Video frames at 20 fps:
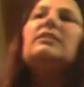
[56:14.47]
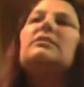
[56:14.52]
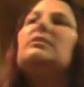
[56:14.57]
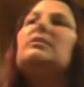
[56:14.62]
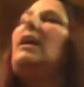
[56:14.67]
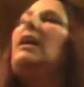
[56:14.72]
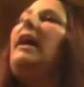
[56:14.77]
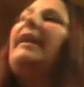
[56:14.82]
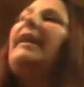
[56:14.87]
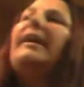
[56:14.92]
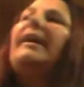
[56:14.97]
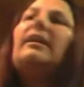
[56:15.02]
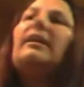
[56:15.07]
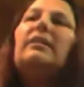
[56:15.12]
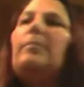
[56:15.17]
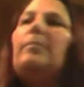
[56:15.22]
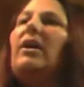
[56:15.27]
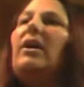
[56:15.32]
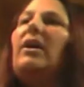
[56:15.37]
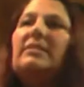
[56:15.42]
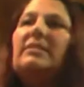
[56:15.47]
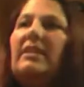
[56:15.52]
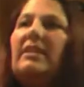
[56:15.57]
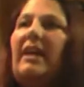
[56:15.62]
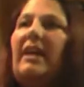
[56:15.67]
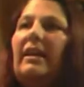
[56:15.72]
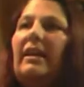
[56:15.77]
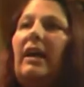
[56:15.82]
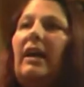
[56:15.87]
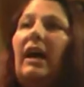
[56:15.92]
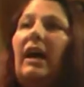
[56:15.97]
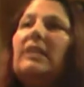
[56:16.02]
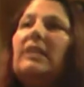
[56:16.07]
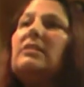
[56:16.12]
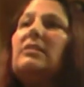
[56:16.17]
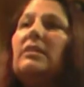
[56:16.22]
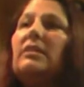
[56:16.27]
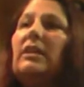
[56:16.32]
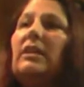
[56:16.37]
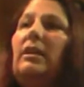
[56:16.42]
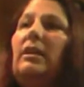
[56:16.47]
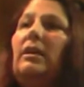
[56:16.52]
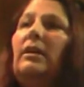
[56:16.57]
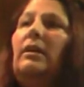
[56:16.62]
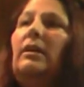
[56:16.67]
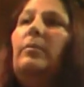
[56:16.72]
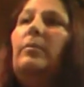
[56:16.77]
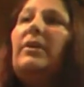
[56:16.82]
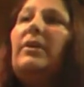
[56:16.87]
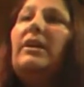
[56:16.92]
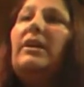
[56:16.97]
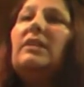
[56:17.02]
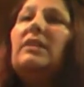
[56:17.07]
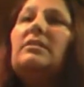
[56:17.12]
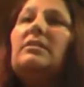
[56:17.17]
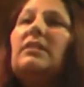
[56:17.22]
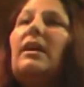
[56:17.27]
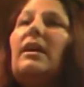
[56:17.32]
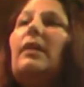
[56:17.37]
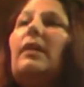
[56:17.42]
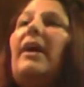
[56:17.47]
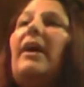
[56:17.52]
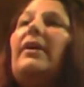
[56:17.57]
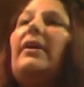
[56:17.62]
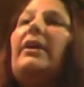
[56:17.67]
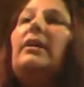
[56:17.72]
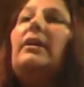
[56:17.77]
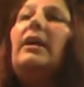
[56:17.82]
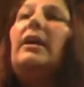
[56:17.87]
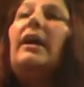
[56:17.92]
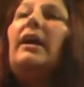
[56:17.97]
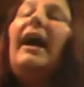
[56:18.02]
to kind of clip onto that, honestly, because think about it.